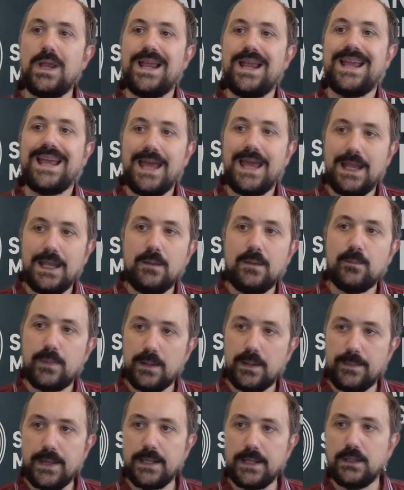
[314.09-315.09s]
can
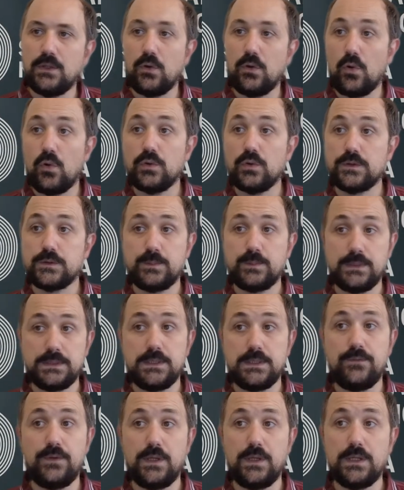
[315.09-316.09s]
implement those
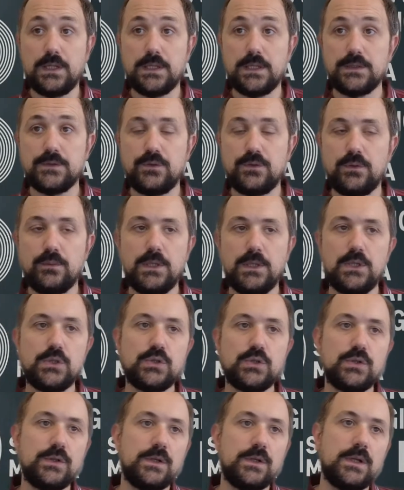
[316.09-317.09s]
specific
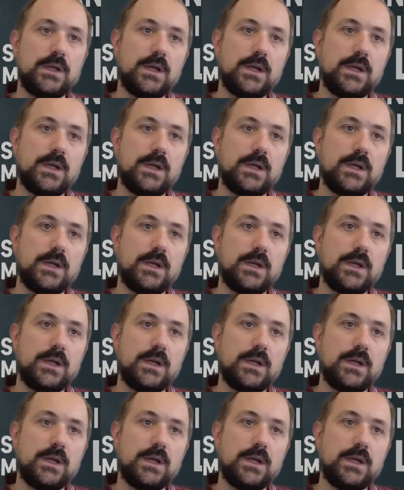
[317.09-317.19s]
transformations.